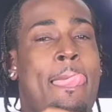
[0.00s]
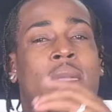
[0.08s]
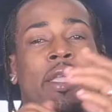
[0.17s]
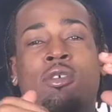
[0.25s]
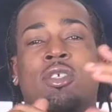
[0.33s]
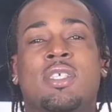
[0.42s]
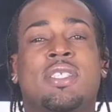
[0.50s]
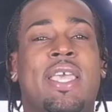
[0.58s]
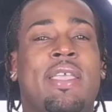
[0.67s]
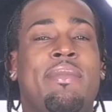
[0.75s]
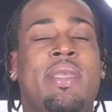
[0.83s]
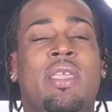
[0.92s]
he used to
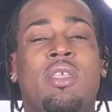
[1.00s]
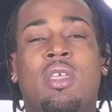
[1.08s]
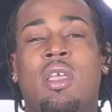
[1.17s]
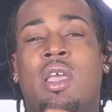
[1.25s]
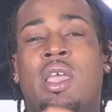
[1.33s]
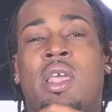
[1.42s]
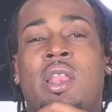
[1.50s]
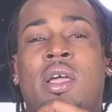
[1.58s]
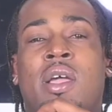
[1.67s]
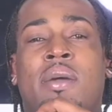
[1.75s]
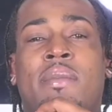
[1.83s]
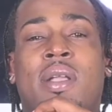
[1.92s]
take me and
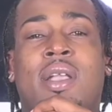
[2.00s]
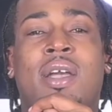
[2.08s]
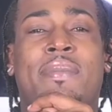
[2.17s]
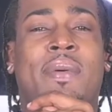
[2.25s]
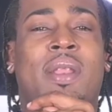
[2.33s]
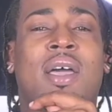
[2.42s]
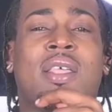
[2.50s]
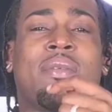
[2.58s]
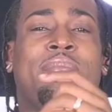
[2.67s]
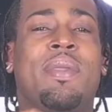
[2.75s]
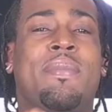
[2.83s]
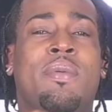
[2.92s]
um, a couple of other
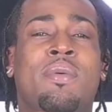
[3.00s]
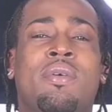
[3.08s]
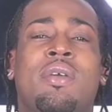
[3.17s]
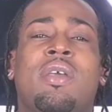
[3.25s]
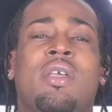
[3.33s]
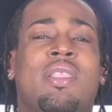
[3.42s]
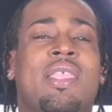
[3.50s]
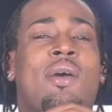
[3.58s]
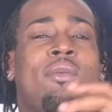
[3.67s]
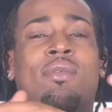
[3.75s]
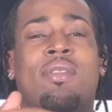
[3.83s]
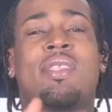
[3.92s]
people
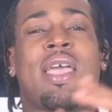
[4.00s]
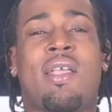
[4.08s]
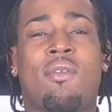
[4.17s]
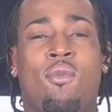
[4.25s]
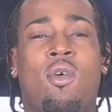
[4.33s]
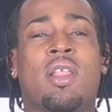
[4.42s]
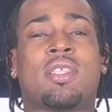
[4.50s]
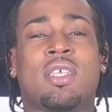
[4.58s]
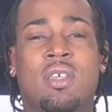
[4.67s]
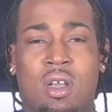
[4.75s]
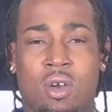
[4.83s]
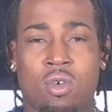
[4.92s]
that that wanted to
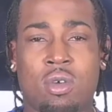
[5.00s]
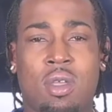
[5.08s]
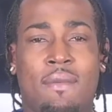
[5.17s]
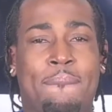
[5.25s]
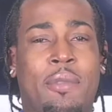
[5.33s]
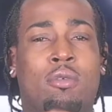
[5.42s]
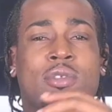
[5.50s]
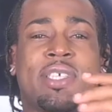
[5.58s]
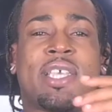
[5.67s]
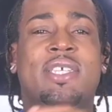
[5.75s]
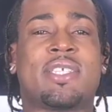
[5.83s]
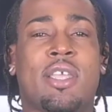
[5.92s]
go on
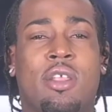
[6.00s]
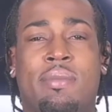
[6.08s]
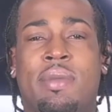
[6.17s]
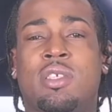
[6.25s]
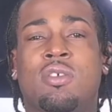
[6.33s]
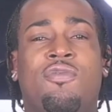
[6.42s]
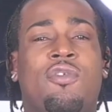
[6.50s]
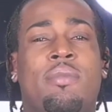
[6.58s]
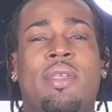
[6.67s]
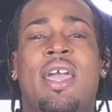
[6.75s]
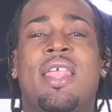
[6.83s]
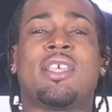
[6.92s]
chess tournaments, you feel
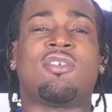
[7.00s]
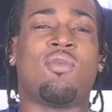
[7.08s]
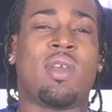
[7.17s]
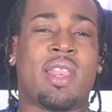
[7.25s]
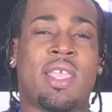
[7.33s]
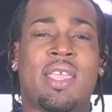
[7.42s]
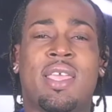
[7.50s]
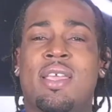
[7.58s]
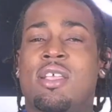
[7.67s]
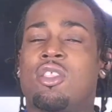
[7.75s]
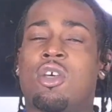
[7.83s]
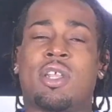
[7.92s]
me, had us winning,
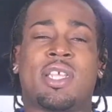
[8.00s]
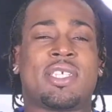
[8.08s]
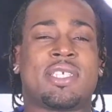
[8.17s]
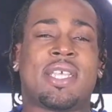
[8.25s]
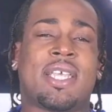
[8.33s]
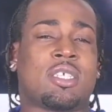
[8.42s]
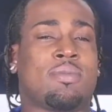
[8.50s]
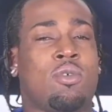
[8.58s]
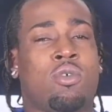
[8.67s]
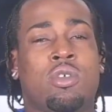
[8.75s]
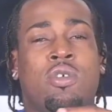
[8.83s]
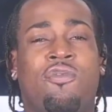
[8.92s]
taught us chess
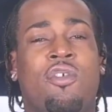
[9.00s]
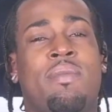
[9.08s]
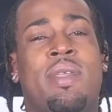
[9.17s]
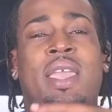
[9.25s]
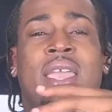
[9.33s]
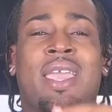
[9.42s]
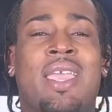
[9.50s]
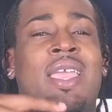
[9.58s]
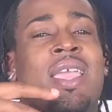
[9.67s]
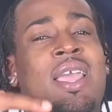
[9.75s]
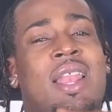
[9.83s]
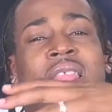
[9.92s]
moves, you feel me, and
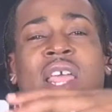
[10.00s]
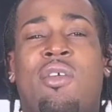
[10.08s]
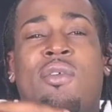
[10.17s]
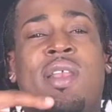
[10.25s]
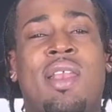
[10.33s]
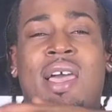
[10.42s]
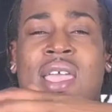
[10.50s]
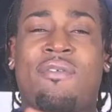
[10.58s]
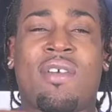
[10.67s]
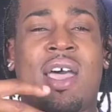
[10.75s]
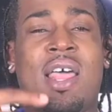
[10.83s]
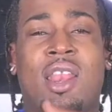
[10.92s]
later in life,
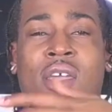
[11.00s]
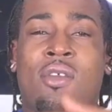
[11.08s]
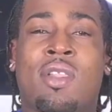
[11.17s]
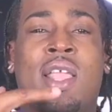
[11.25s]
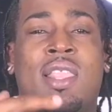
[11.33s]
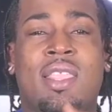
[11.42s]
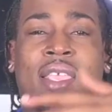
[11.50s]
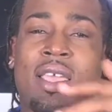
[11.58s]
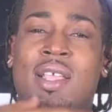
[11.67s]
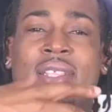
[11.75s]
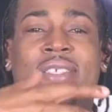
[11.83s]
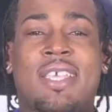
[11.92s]
I learned that
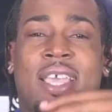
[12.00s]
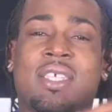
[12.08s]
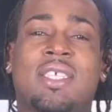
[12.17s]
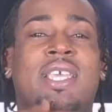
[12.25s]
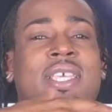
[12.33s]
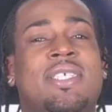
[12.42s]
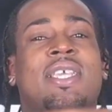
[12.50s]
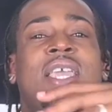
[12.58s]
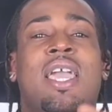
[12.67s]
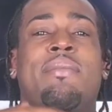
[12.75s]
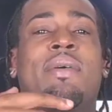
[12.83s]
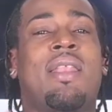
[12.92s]
Chess is the
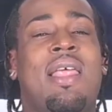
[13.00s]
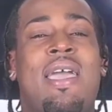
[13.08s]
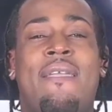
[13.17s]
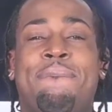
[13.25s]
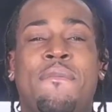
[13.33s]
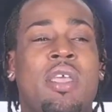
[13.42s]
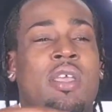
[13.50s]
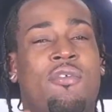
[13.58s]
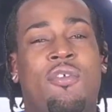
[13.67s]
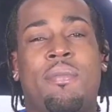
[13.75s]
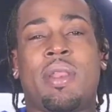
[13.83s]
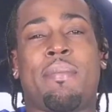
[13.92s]
game of life. You
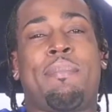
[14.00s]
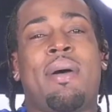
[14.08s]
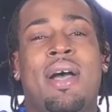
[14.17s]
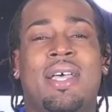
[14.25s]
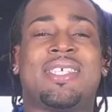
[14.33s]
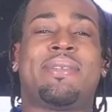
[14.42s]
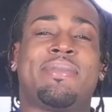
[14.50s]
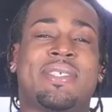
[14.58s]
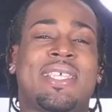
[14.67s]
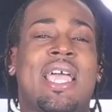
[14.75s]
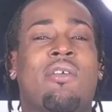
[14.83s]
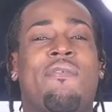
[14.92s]
feel me? The pawns and the
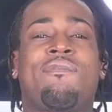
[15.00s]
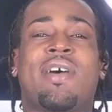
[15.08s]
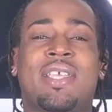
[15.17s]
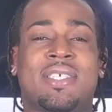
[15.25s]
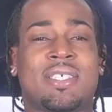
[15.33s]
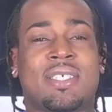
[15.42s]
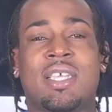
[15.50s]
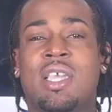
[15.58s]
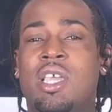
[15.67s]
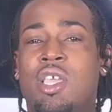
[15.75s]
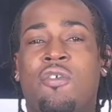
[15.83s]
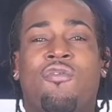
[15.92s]
sacrifices.
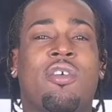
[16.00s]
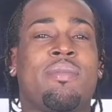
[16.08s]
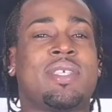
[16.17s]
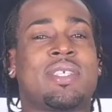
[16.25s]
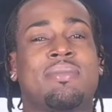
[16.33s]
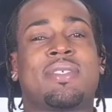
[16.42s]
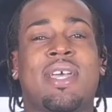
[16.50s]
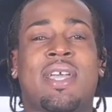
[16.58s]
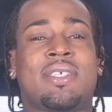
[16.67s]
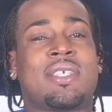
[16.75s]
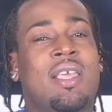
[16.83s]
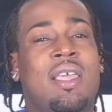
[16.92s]
You feel me?
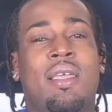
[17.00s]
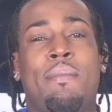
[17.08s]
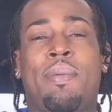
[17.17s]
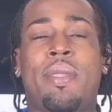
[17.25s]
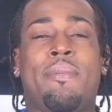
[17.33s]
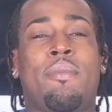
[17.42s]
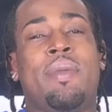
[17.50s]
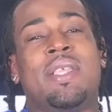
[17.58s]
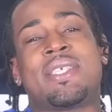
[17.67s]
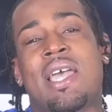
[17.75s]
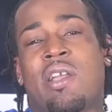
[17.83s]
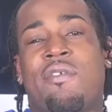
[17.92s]
Sometimes people be
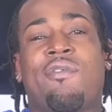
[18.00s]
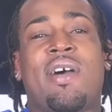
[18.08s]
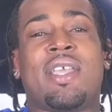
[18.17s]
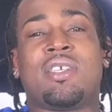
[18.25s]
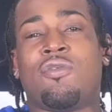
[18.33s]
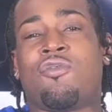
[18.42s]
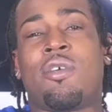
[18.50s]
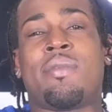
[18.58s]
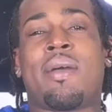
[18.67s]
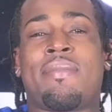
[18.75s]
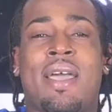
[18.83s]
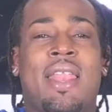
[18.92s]
sacrificed. You feel me?
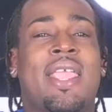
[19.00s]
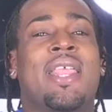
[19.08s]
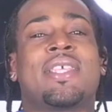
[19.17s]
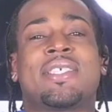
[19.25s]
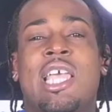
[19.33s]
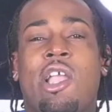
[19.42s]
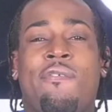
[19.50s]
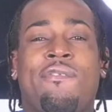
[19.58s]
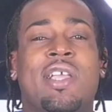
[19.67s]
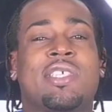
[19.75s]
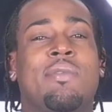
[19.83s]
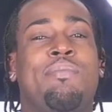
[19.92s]
I'm not in the
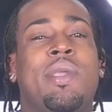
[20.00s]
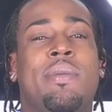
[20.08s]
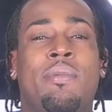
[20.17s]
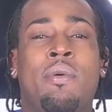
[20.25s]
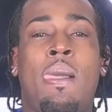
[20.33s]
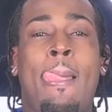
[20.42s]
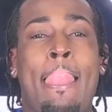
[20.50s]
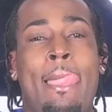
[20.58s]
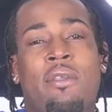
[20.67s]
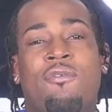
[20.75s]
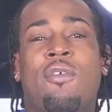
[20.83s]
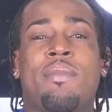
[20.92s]
sacrificing people.
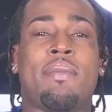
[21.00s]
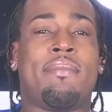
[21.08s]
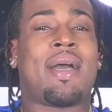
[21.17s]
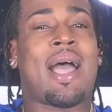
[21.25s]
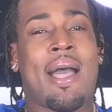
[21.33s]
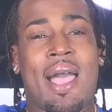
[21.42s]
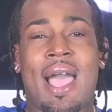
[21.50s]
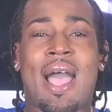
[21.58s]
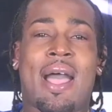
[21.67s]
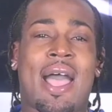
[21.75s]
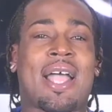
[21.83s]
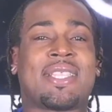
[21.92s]
You feel me? But I,
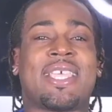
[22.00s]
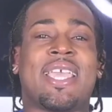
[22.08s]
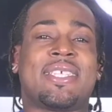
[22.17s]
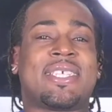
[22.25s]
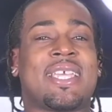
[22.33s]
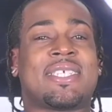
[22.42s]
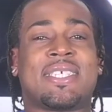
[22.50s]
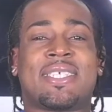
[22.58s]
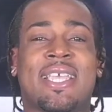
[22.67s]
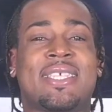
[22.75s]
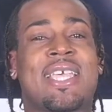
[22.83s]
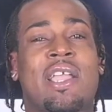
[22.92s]
I, I take chances,
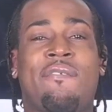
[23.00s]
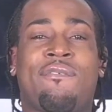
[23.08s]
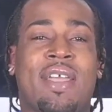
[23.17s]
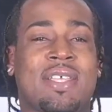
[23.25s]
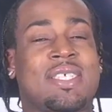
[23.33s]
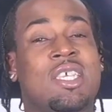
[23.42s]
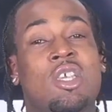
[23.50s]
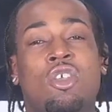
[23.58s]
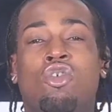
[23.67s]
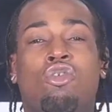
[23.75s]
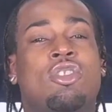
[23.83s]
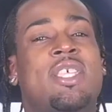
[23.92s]
take sacrifices.
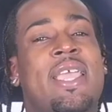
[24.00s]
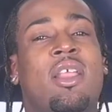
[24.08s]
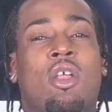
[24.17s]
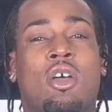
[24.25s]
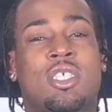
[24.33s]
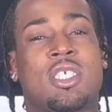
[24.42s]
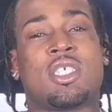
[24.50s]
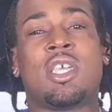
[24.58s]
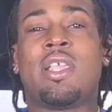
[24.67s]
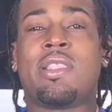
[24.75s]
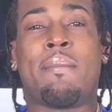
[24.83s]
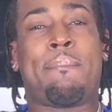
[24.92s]
You're going to take losses.
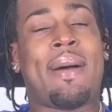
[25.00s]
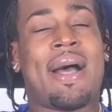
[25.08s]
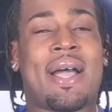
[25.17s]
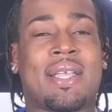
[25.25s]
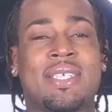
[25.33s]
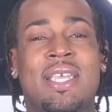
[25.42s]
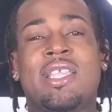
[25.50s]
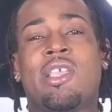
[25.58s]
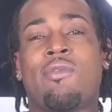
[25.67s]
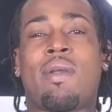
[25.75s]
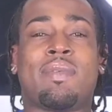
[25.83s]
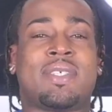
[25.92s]
Them pawns, then
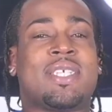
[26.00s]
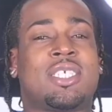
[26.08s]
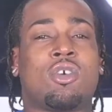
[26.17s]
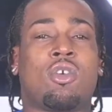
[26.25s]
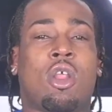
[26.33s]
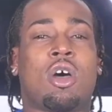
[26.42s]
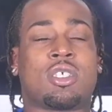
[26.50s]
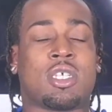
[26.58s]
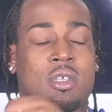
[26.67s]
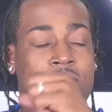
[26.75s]
represent your losses.